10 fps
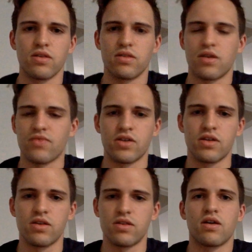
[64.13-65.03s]
is
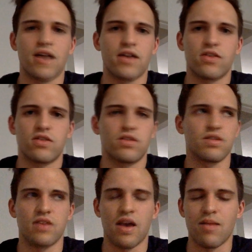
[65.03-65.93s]
definitely class
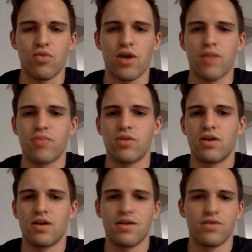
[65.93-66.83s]
exam prep.
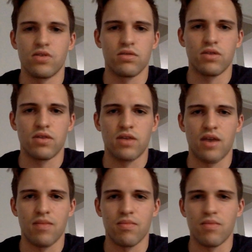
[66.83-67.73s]
I have an
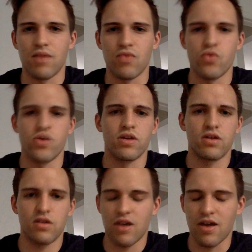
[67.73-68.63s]
exam every week,
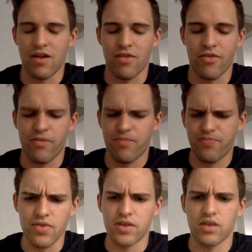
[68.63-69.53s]
and
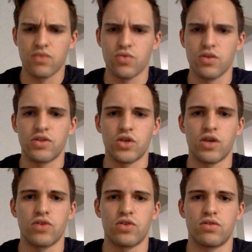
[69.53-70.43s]
this has really
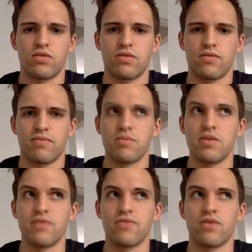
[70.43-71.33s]
changed
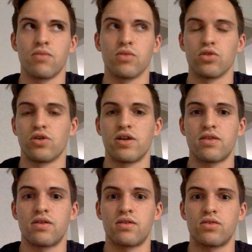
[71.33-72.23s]
me from learning
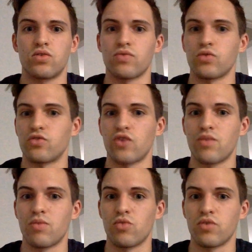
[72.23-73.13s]
things just for straight
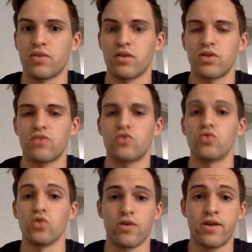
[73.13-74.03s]
memorization to
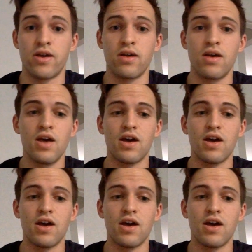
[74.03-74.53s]
learning